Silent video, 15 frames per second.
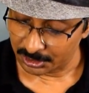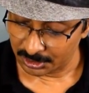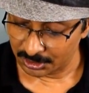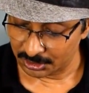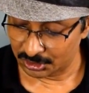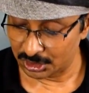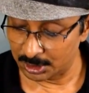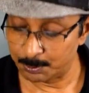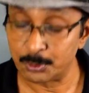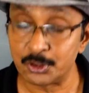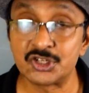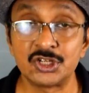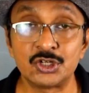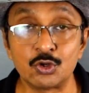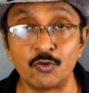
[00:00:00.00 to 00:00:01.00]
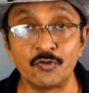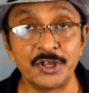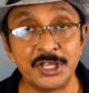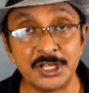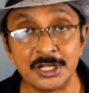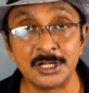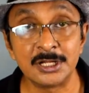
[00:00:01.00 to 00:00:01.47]
She puts it over
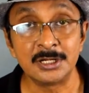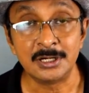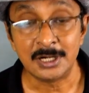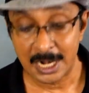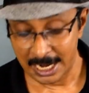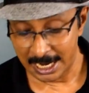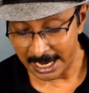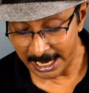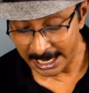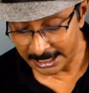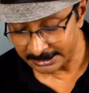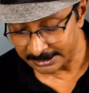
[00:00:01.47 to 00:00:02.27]
here, and